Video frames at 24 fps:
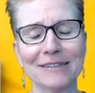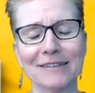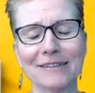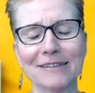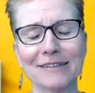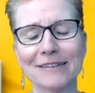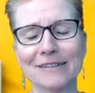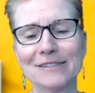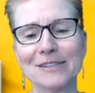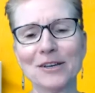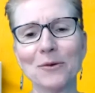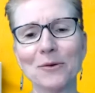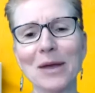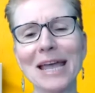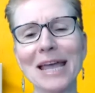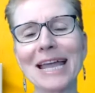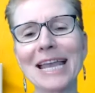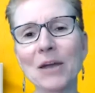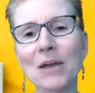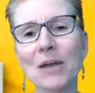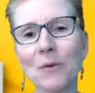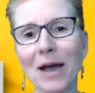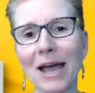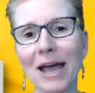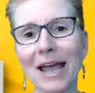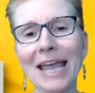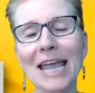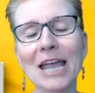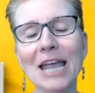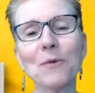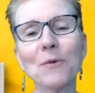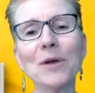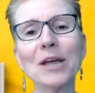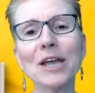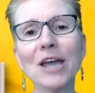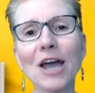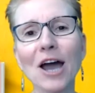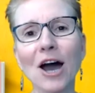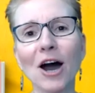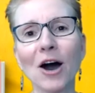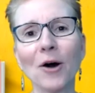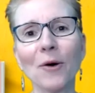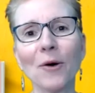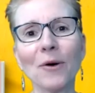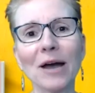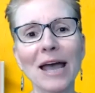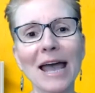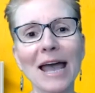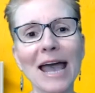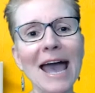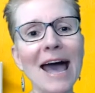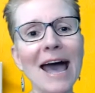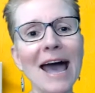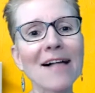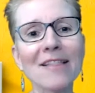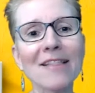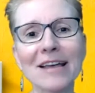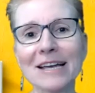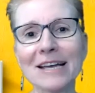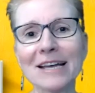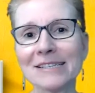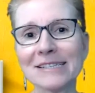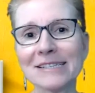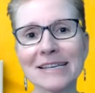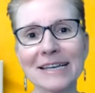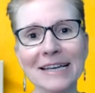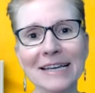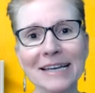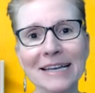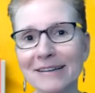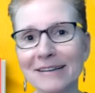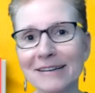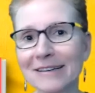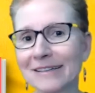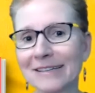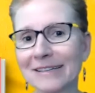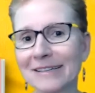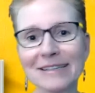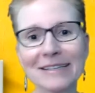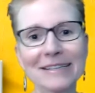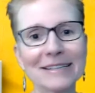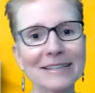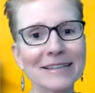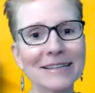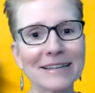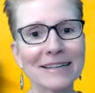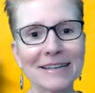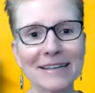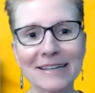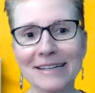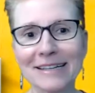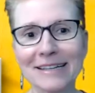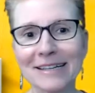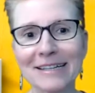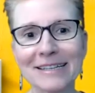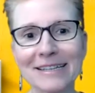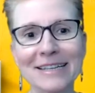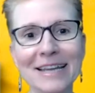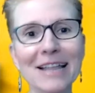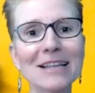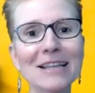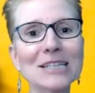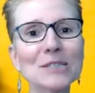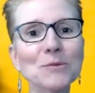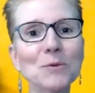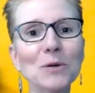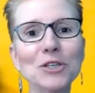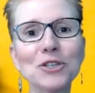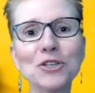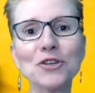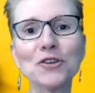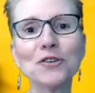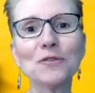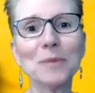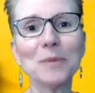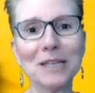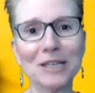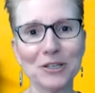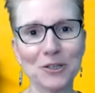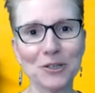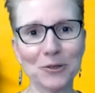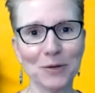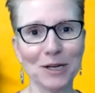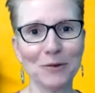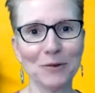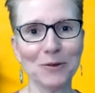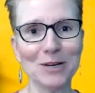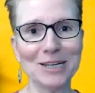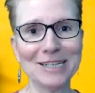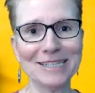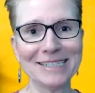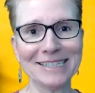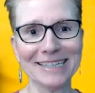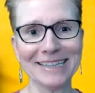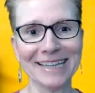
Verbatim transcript: So anyway, here we go. Alice, tell us what you've been doing recently.